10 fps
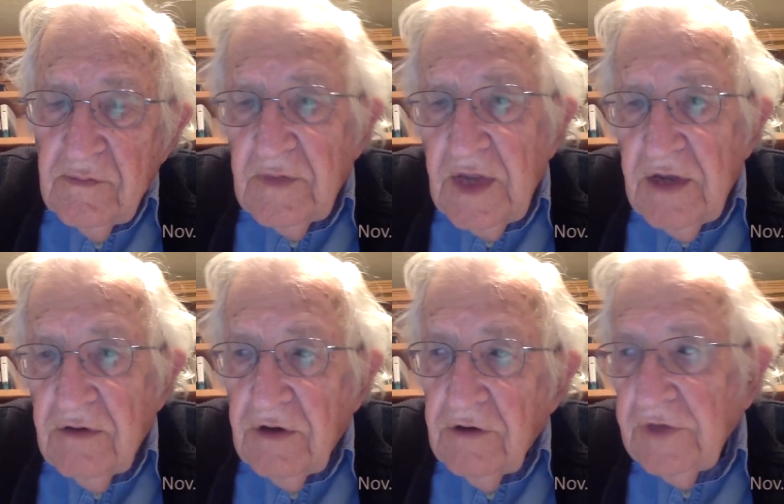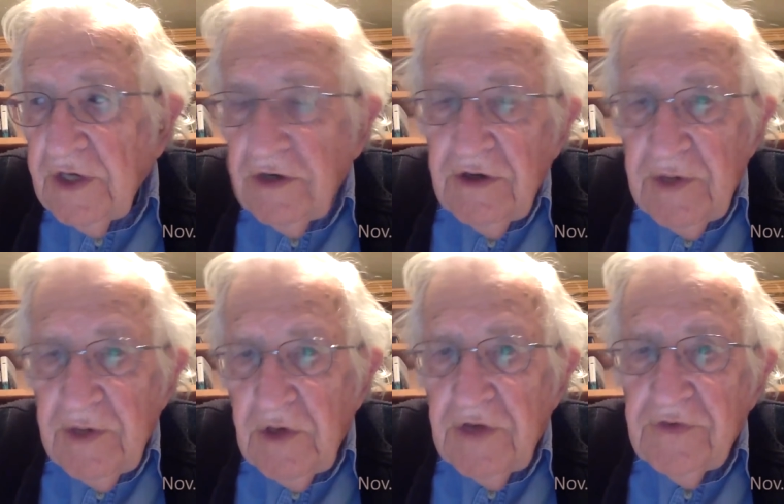Well, Valeria, my
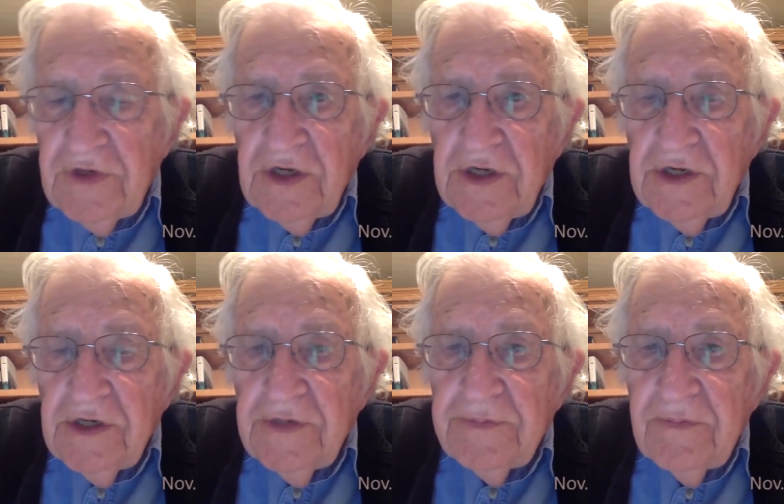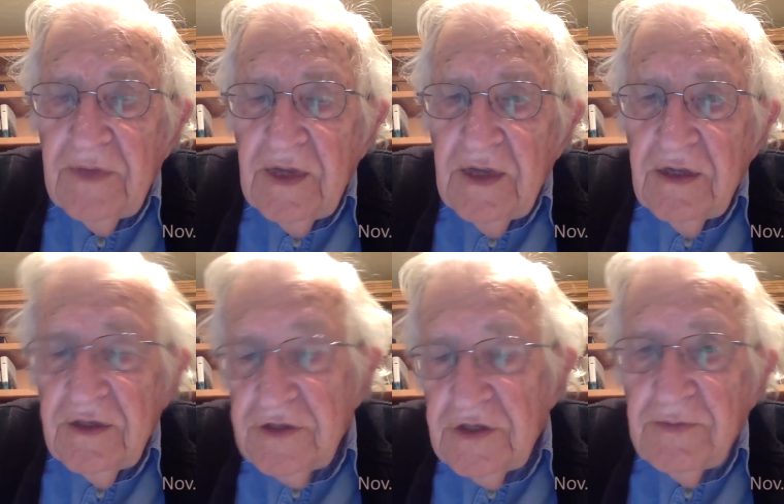wife, and I,
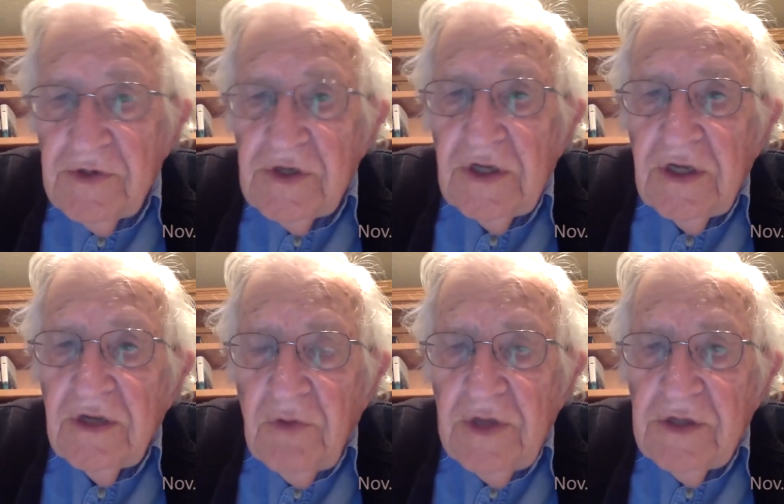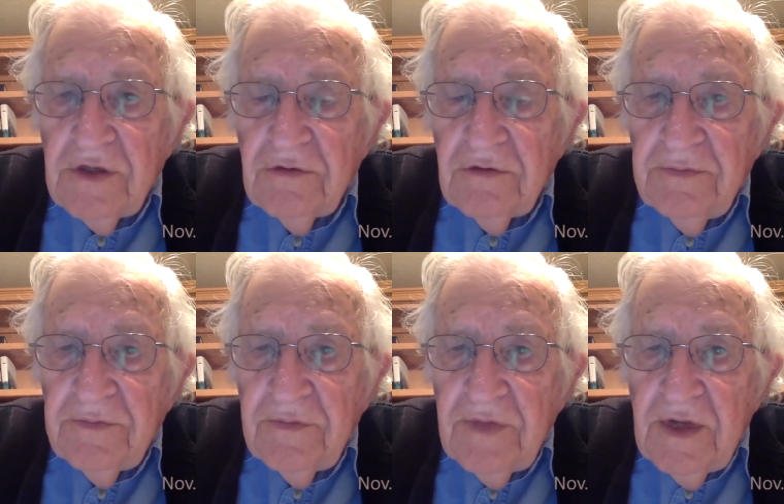she's Brazilian,
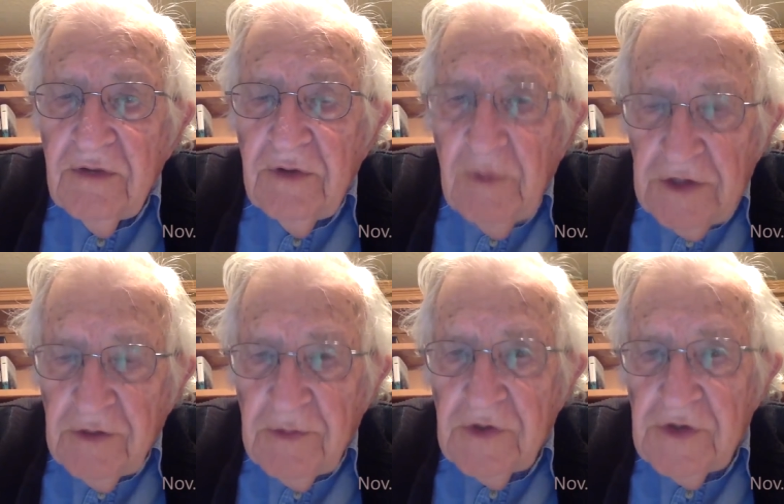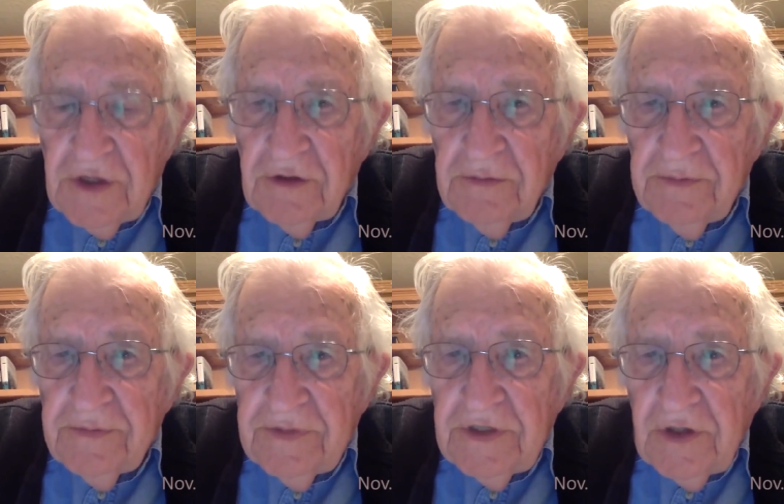we went to Brazil
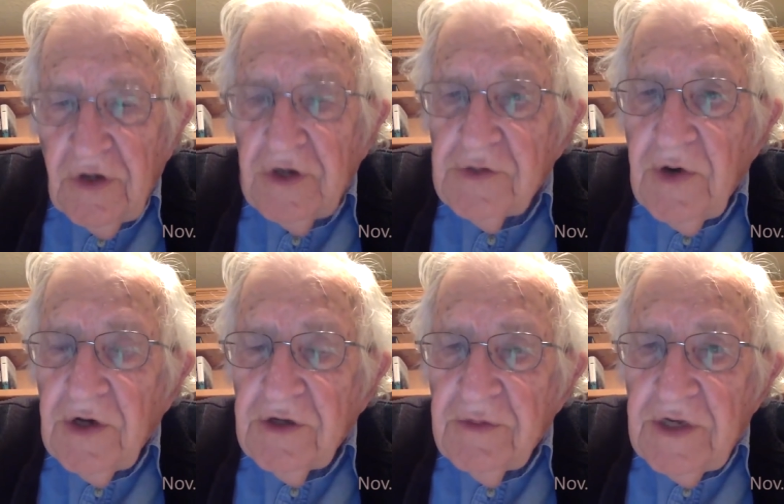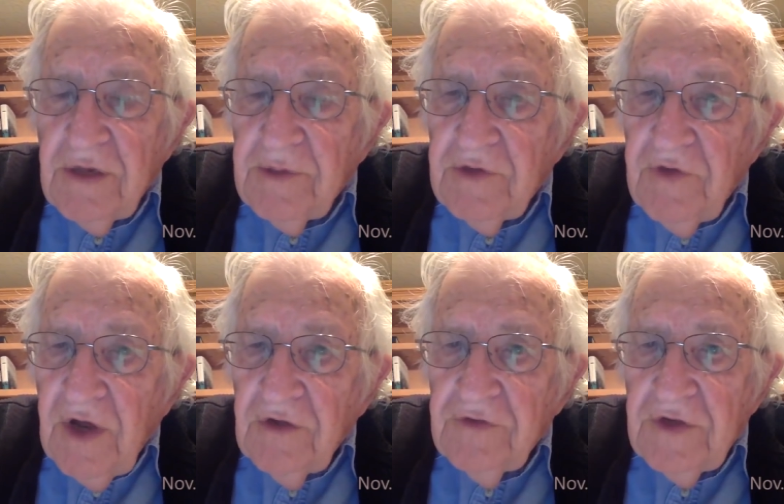in large part to become
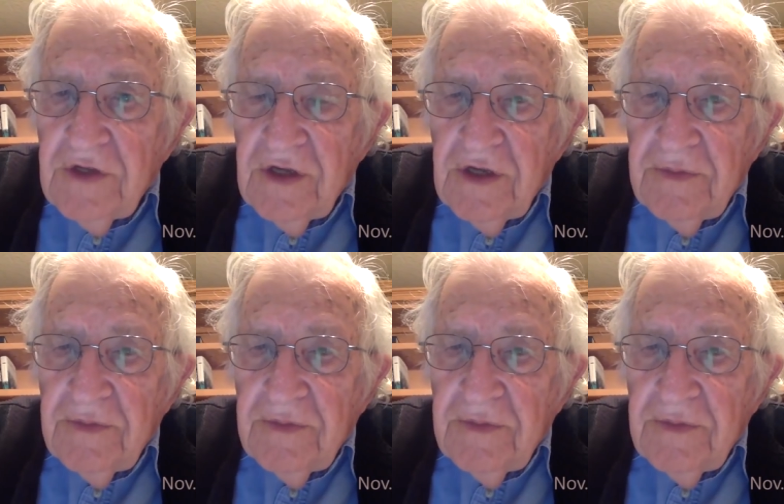involved in the